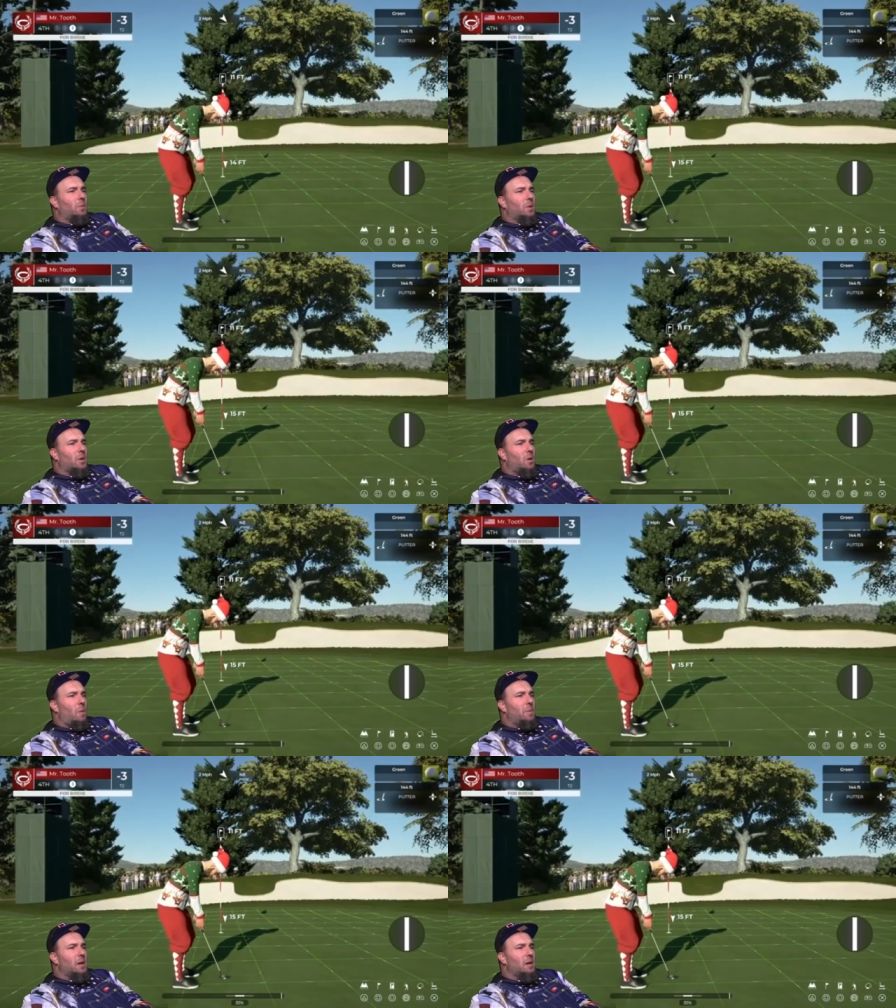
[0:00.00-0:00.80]
We're going to go
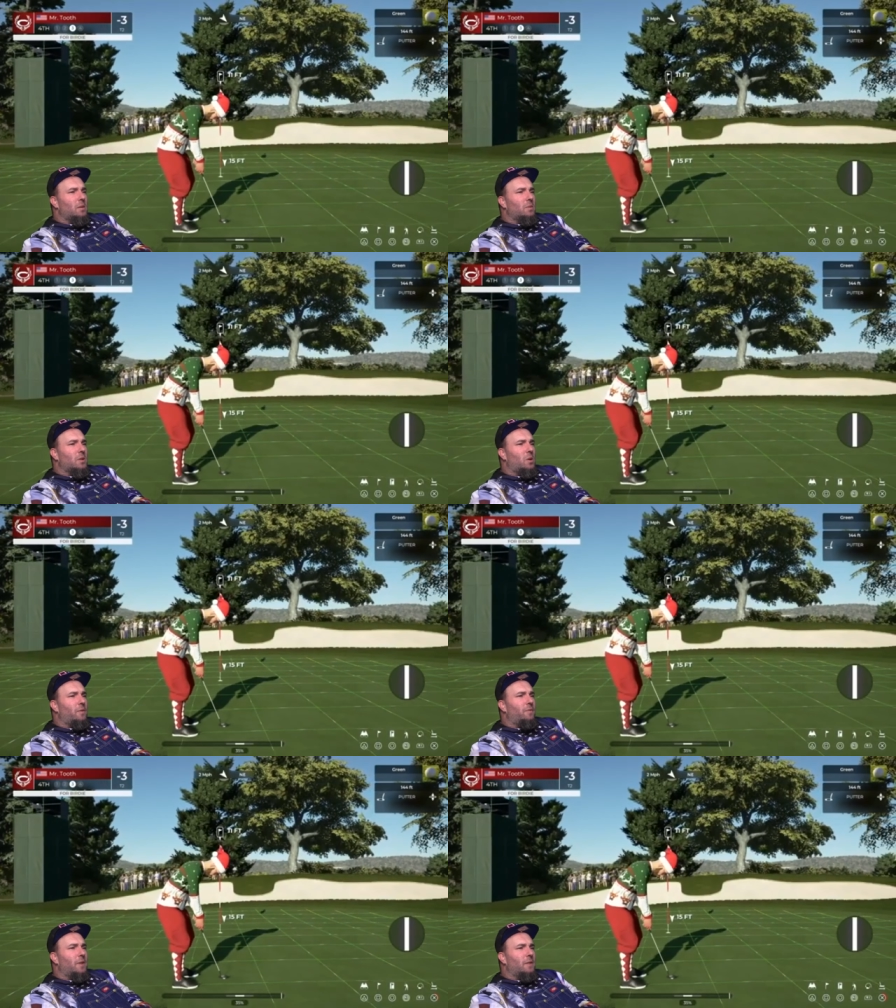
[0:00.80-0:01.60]
uphill. We're going to go
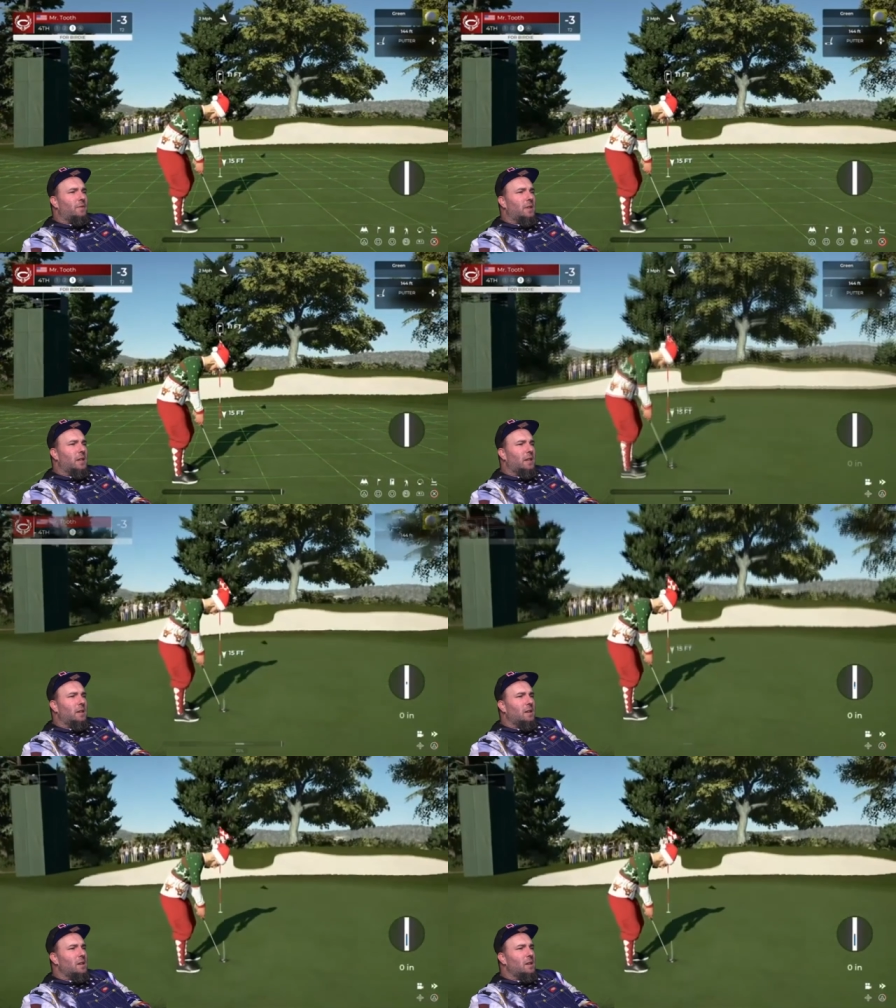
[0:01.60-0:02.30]
15.